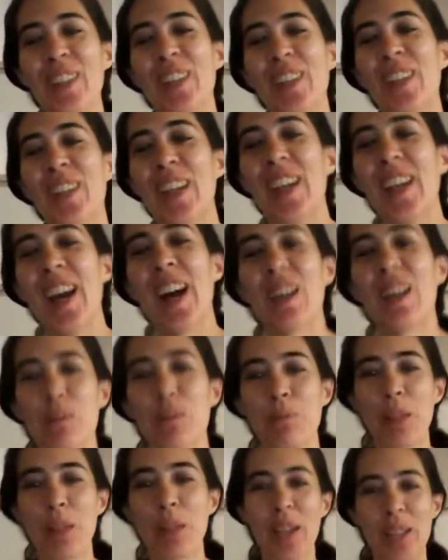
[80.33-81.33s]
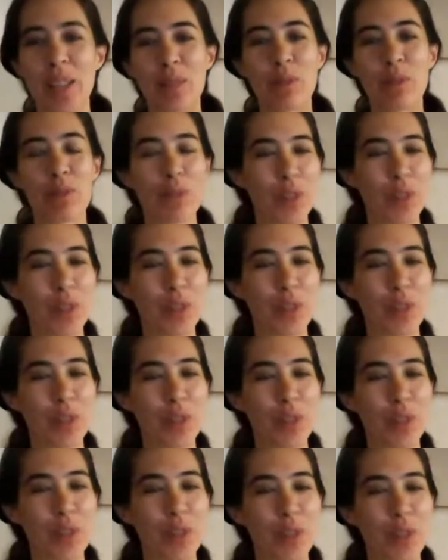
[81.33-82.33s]
I was blogging before I didn't
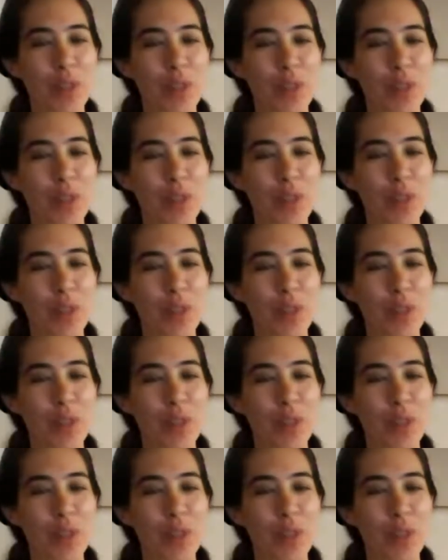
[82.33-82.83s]
make anything.